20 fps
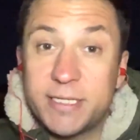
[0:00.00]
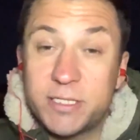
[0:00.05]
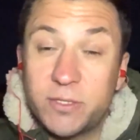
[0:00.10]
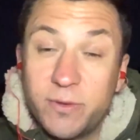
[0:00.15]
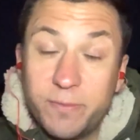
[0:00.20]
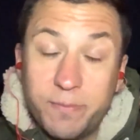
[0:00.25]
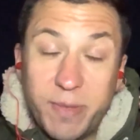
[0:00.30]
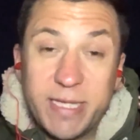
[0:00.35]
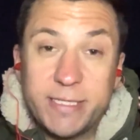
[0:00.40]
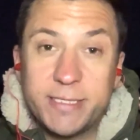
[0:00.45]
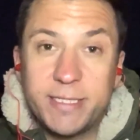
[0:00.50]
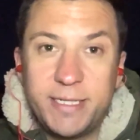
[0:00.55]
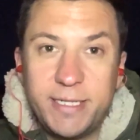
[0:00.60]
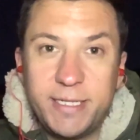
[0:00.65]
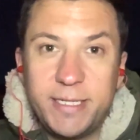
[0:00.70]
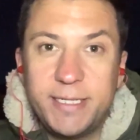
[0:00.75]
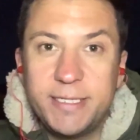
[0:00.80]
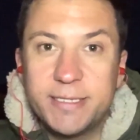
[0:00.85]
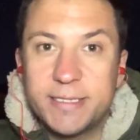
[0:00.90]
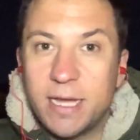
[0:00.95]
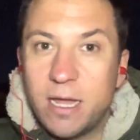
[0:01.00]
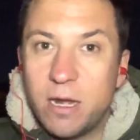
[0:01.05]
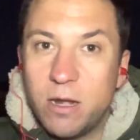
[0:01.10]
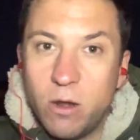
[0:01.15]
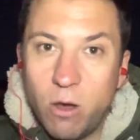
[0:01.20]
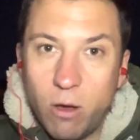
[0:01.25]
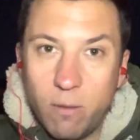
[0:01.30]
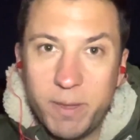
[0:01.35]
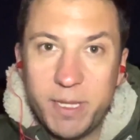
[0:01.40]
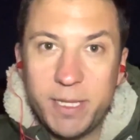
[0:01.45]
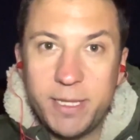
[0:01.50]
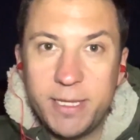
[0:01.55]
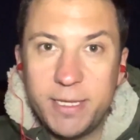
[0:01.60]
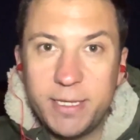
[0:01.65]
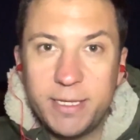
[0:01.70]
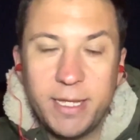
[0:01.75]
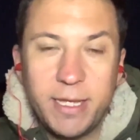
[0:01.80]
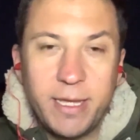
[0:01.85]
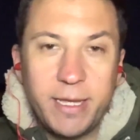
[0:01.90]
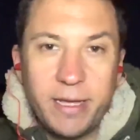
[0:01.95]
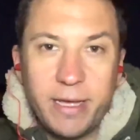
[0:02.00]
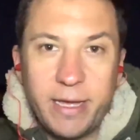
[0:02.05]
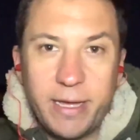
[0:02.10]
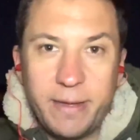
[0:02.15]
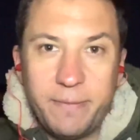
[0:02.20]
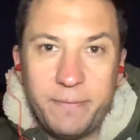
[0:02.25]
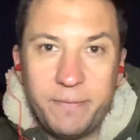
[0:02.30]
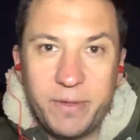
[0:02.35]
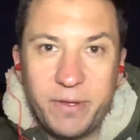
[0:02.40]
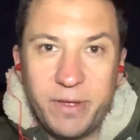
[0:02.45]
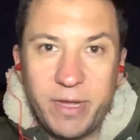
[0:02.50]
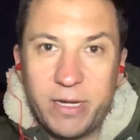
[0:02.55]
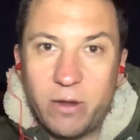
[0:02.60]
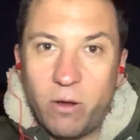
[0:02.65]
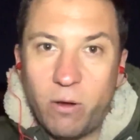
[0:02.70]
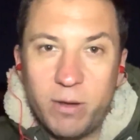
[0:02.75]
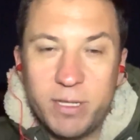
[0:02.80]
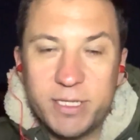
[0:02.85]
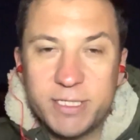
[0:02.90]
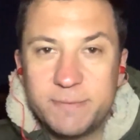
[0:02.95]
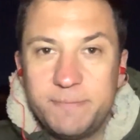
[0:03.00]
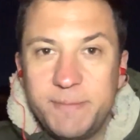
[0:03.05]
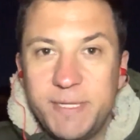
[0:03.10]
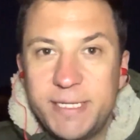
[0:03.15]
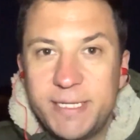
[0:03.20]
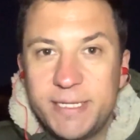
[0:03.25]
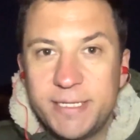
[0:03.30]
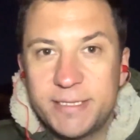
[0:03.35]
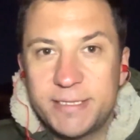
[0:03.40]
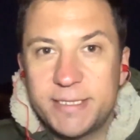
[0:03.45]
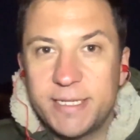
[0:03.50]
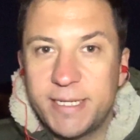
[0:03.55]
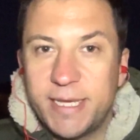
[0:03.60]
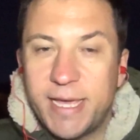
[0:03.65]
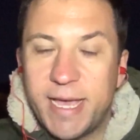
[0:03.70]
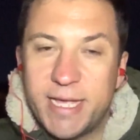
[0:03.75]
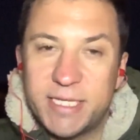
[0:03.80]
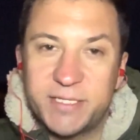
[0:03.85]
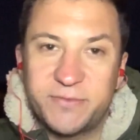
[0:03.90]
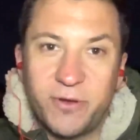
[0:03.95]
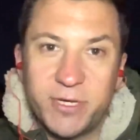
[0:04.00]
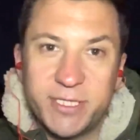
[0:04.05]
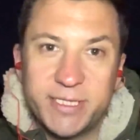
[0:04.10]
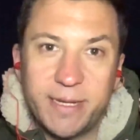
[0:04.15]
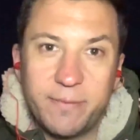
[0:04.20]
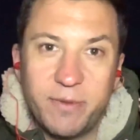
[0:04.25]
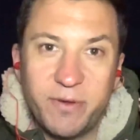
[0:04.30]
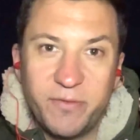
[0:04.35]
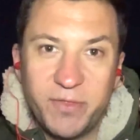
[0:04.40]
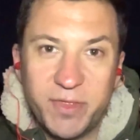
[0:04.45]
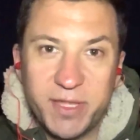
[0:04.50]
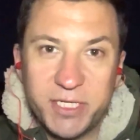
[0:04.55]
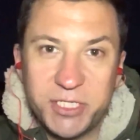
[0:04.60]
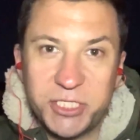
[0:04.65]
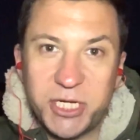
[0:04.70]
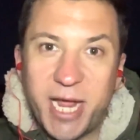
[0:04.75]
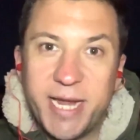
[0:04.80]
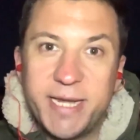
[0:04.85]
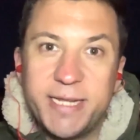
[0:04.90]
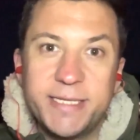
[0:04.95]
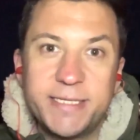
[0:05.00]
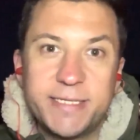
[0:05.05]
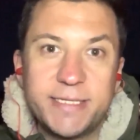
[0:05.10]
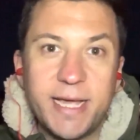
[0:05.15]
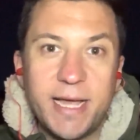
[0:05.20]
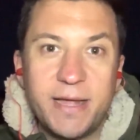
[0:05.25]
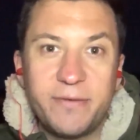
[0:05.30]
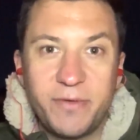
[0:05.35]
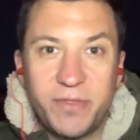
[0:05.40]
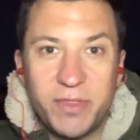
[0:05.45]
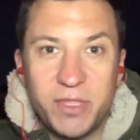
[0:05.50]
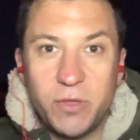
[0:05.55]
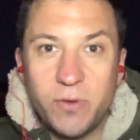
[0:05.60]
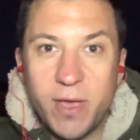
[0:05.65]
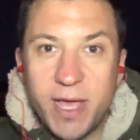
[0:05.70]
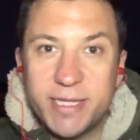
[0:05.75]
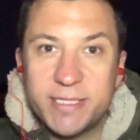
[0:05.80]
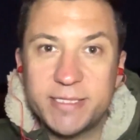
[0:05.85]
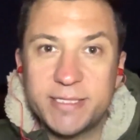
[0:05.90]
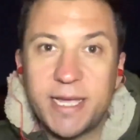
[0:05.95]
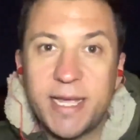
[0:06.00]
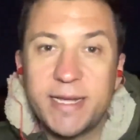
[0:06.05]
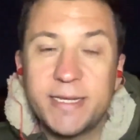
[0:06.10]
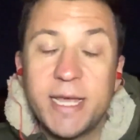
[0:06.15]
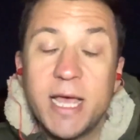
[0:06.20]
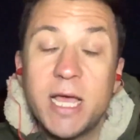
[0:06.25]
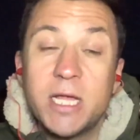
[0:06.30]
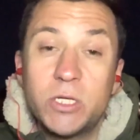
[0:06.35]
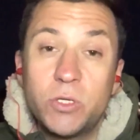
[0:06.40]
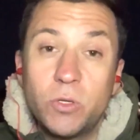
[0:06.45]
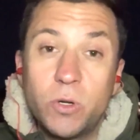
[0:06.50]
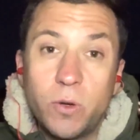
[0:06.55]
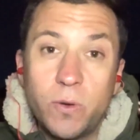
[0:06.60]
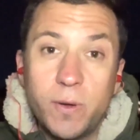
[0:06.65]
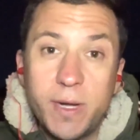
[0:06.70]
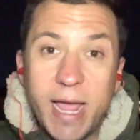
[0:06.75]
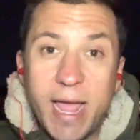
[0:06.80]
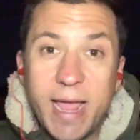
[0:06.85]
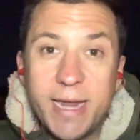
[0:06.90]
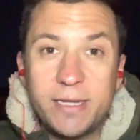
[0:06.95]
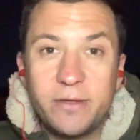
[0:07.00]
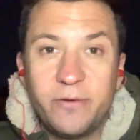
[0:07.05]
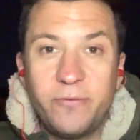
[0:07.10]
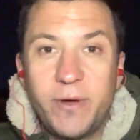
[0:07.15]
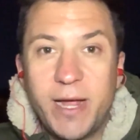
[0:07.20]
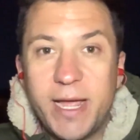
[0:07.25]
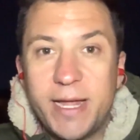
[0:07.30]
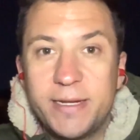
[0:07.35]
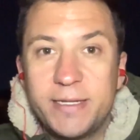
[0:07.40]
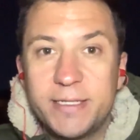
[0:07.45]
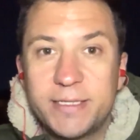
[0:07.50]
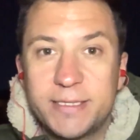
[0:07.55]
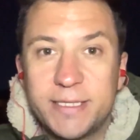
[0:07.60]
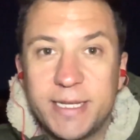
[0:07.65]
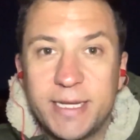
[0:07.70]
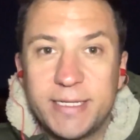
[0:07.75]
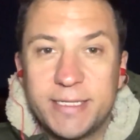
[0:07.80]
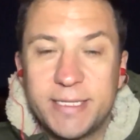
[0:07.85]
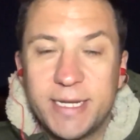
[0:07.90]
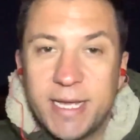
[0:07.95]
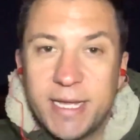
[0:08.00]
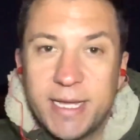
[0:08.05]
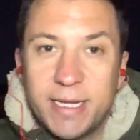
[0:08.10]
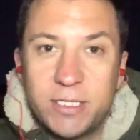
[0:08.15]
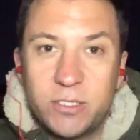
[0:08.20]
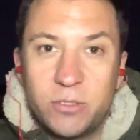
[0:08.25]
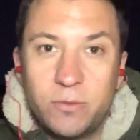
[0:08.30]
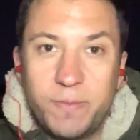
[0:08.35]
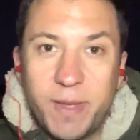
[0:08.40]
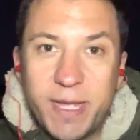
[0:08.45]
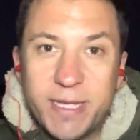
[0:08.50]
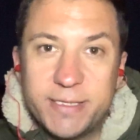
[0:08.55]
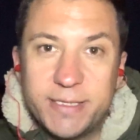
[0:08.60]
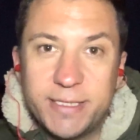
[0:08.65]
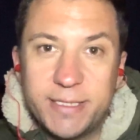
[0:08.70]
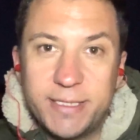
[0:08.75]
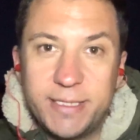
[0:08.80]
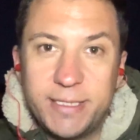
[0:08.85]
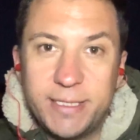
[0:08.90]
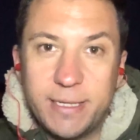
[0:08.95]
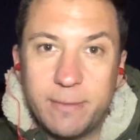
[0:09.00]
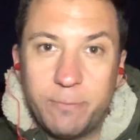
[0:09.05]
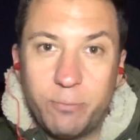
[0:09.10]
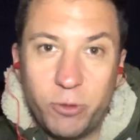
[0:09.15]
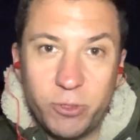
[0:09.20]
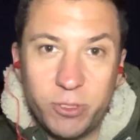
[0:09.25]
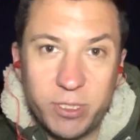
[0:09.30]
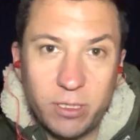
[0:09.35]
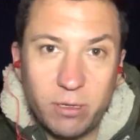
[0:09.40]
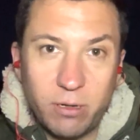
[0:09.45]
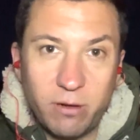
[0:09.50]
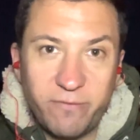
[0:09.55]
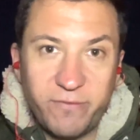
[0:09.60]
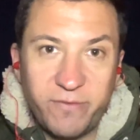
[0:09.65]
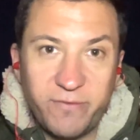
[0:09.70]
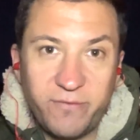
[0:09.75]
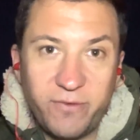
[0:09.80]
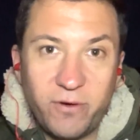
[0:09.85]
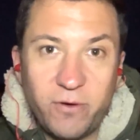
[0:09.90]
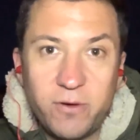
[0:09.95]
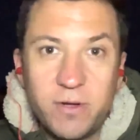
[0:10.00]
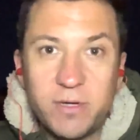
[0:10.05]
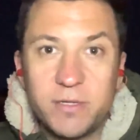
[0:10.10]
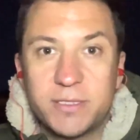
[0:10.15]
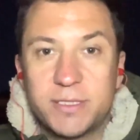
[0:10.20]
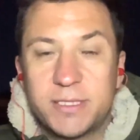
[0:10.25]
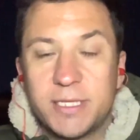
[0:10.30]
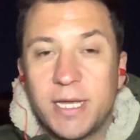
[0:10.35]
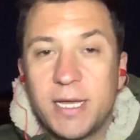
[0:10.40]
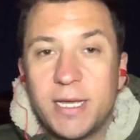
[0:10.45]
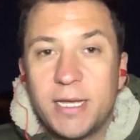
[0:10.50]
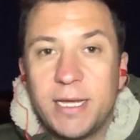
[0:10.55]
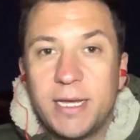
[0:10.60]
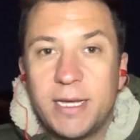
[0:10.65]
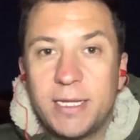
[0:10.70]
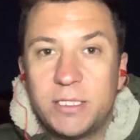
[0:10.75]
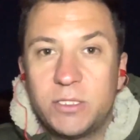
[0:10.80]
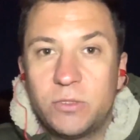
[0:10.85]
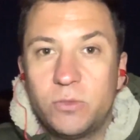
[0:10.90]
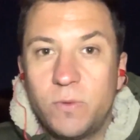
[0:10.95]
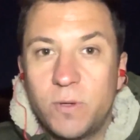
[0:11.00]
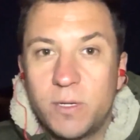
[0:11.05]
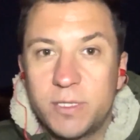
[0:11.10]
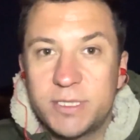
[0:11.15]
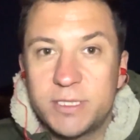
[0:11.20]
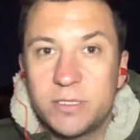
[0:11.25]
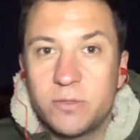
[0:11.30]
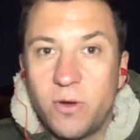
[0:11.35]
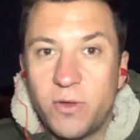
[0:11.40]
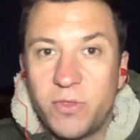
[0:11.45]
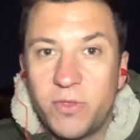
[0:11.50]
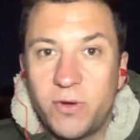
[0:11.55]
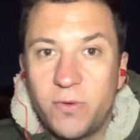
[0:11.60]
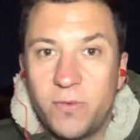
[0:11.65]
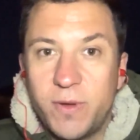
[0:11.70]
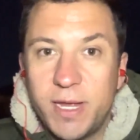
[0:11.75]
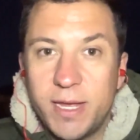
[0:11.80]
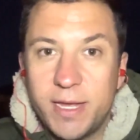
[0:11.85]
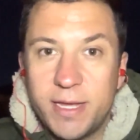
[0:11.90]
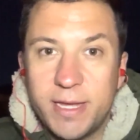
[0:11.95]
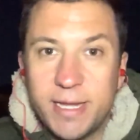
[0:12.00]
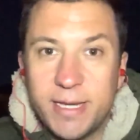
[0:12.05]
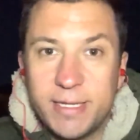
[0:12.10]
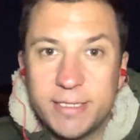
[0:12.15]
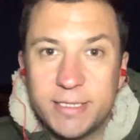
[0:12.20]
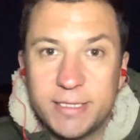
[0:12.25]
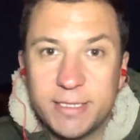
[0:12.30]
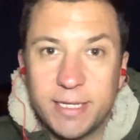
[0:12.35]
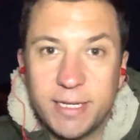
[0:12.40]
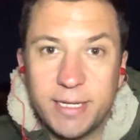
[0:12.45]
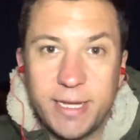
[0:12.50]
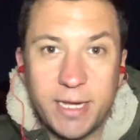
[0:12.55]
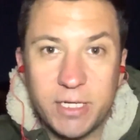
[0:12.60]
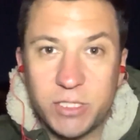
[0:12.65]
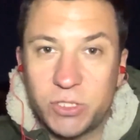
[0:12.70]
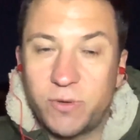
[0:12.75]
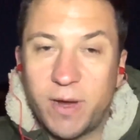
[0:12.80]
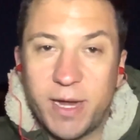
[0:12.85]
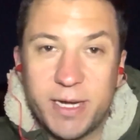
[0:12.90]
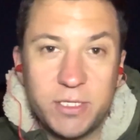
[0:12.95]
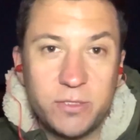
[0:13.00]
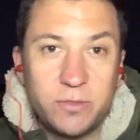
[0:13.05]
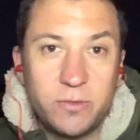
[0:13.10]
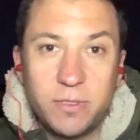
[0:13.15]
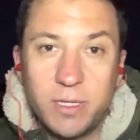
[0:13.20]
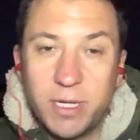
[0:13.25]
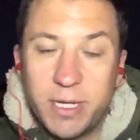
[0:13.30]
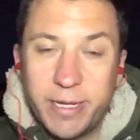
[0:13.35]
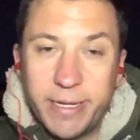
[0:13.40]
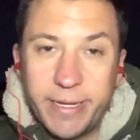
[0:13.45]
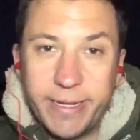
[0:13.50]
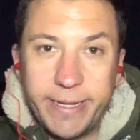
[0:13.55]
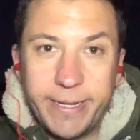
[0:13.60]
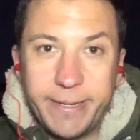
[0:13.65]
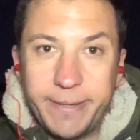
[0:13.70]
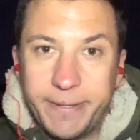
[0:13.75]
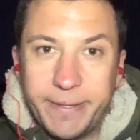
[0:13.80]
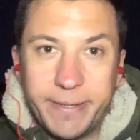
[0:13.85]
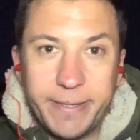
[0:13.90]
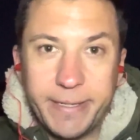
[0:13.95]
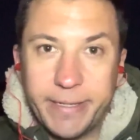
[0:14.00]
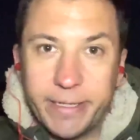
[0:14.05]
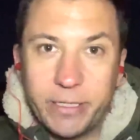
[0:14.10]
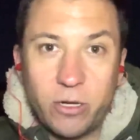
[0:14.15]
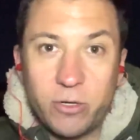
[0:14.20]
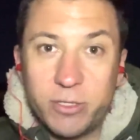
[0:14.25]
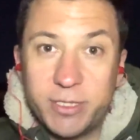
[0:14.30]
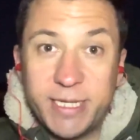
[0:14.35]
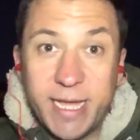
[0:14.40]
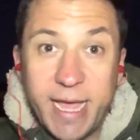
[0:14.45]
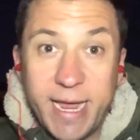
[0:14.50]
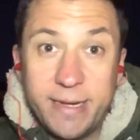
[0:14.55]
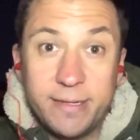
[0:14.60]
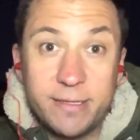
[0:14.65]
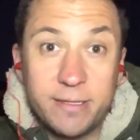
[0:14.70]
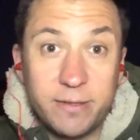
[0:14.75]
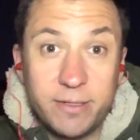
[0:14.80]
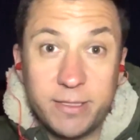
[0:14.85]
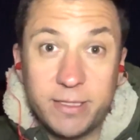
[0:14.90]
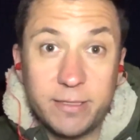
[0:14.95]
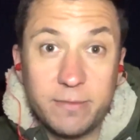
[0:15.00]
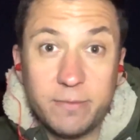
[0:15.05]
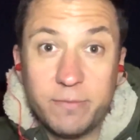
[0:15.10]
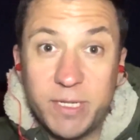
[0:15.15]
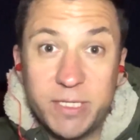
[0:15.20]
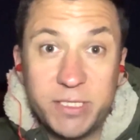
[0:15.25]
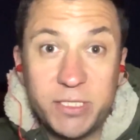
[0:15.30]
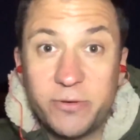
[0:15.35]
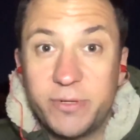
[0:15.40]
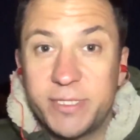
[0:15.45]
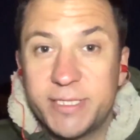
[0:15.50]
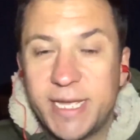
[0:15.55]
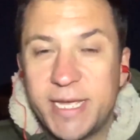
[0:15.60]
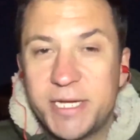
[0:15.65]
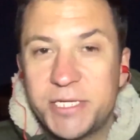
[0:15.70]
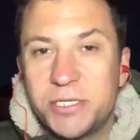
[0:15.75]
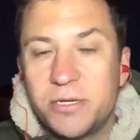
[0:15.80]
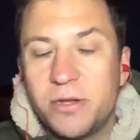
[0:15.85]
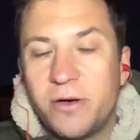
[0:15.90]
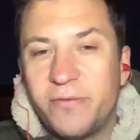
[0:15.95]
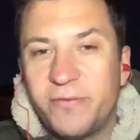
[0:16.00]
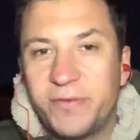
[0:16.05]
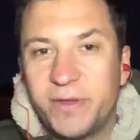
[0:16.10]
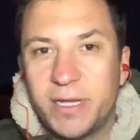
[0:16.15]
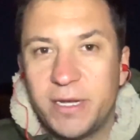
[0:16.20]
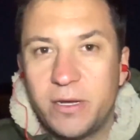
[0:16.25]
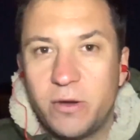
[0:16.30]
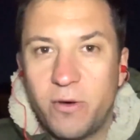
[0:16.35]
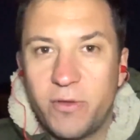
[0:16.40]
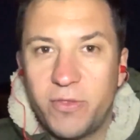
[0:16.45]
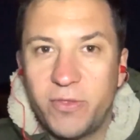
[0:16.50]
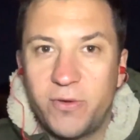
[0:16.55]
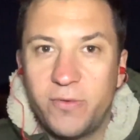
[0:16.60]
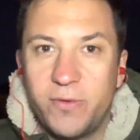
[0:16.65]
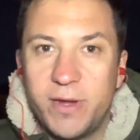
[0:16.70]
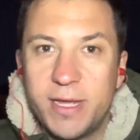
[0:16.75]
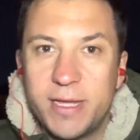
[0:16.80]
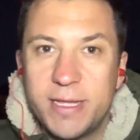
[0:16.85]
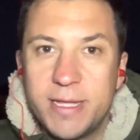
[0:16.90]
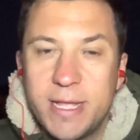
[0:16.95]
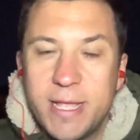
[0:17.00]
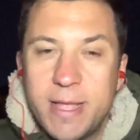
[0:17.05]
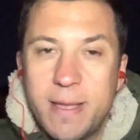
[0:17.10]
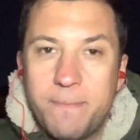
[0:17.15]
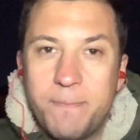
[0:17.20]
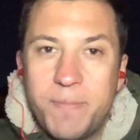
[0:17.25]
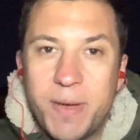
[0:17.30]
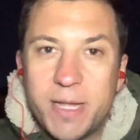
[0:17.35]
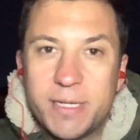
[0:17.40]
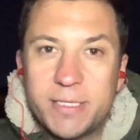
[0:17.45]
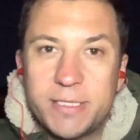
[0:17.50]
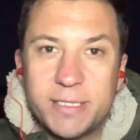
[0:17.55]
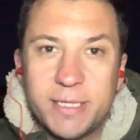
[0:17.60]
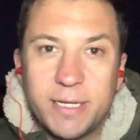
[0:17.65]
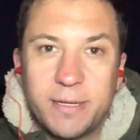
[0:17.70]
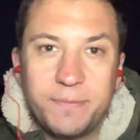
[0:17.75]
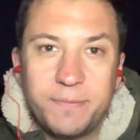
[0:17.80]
So basically he's lobbying in all his meetings that he has, for example, with the Chinese side, with the US side, to create awareness and to basically put a lot of focus towards North Korea and try to contain the militarization of North Korea. But